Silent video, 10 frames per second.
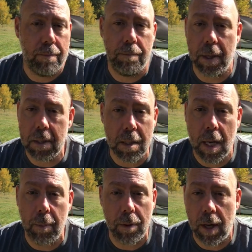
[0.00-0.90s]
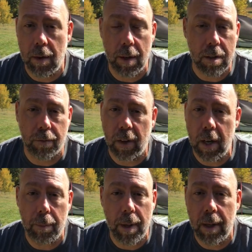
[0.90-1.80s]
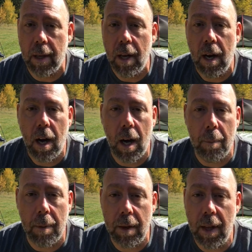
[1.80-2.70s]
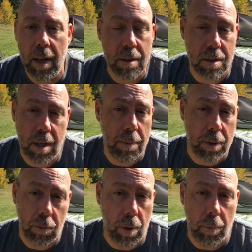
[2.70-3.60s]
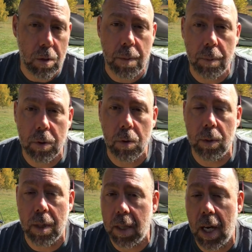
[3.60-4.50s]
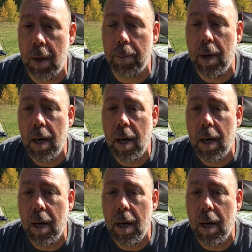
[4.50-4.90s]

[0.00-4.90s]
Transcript: picnic table there. There's a fire pit, and that is typically what most people do when they camp.